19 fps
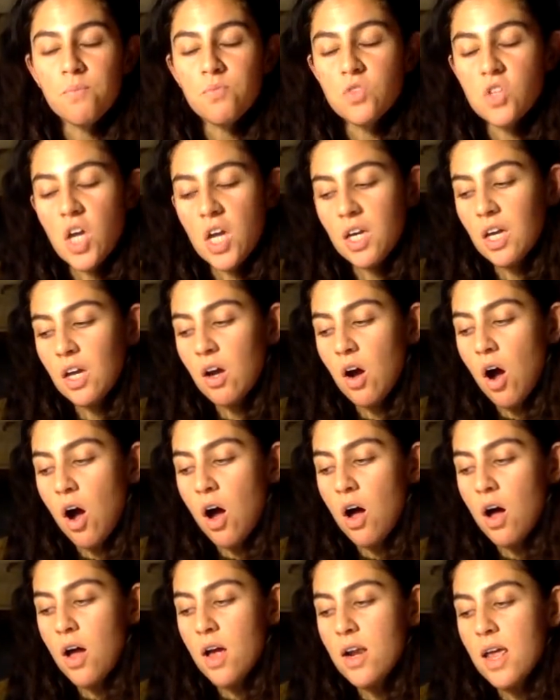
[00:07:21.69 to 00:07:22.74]
taking
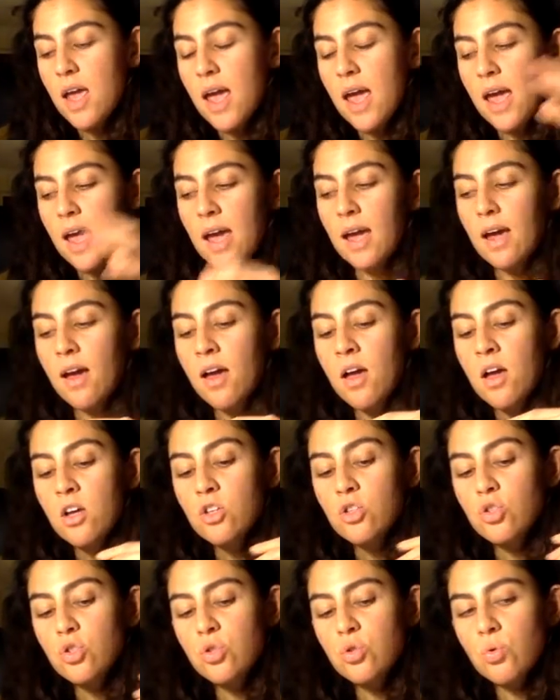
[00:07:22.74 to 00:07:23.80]
on a
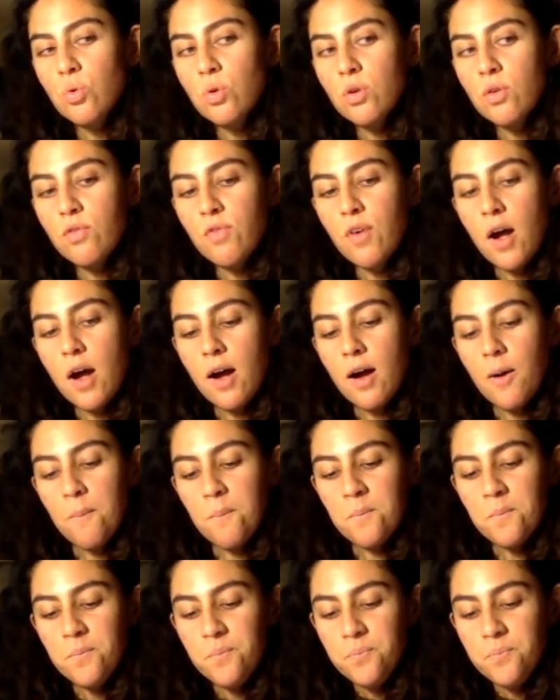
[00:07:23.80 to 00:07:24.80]
sort of, um,